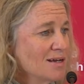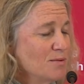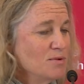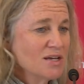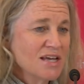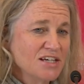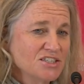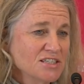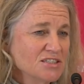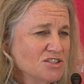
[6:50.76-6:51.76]

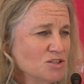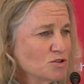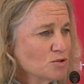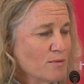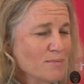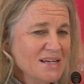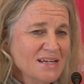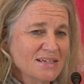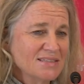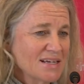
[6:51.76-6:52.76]
communications, you know, sort of
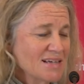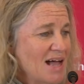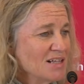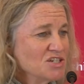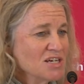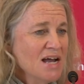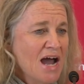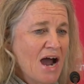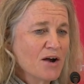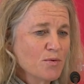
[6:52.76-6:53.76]
media, technology.
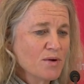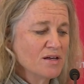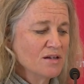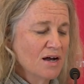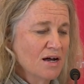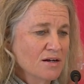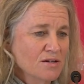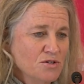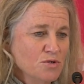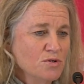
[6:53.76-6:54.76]
How do we uh,
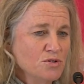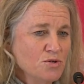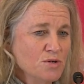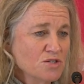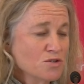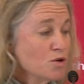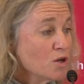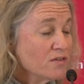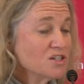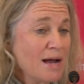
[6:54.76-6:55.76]
do do as
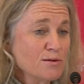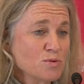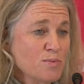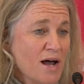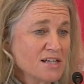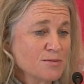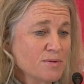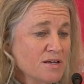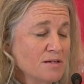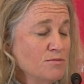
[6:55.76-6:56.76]
good of a job as we
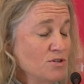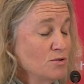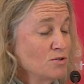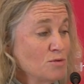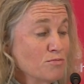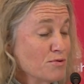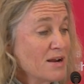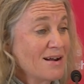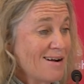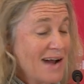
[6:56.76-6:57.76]
possibly can do to
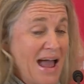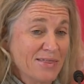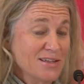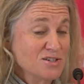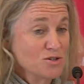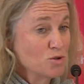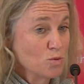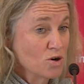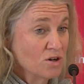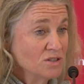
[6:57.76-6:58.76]
bring our athletes to the
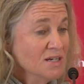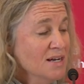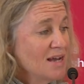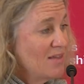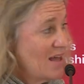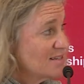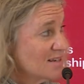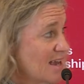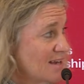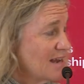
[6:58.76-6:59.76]
world? And that's
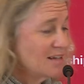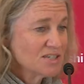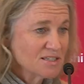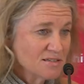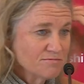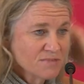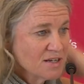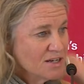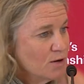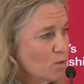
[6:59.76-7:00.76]
again not just
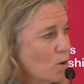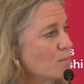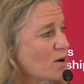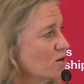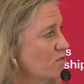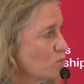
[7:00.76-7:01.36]
you know, in one part of the